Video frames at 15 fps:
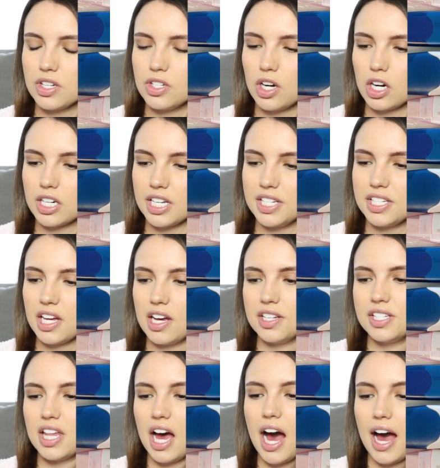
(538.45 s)
darkest
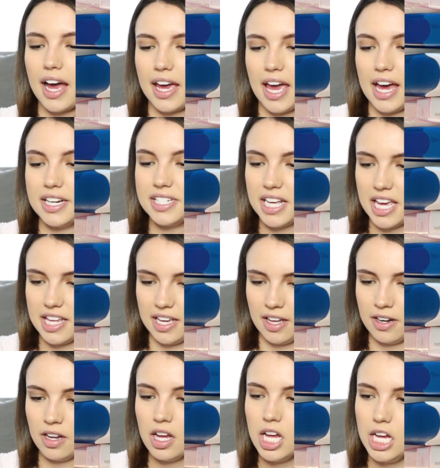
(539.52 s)
test that I had
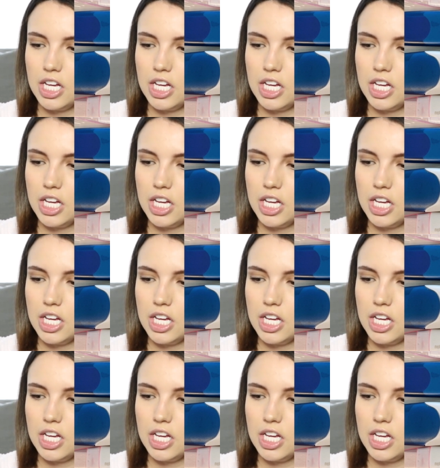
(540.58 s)
taken.